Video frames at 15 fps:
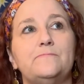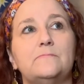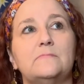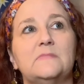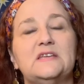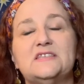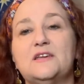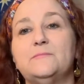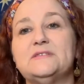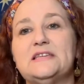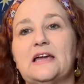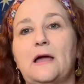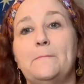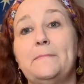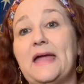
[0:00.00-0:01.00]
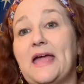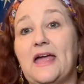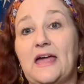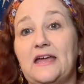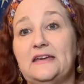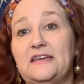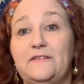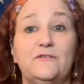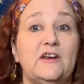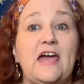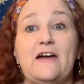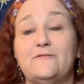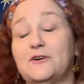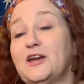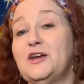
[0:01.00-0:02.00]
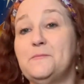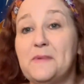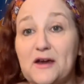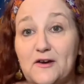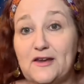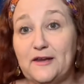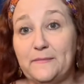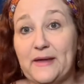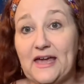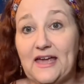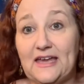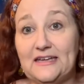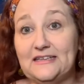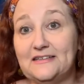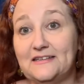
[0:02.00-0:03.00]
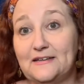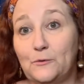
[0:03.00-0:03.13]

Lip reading: It's almost like a man, even an African-American man,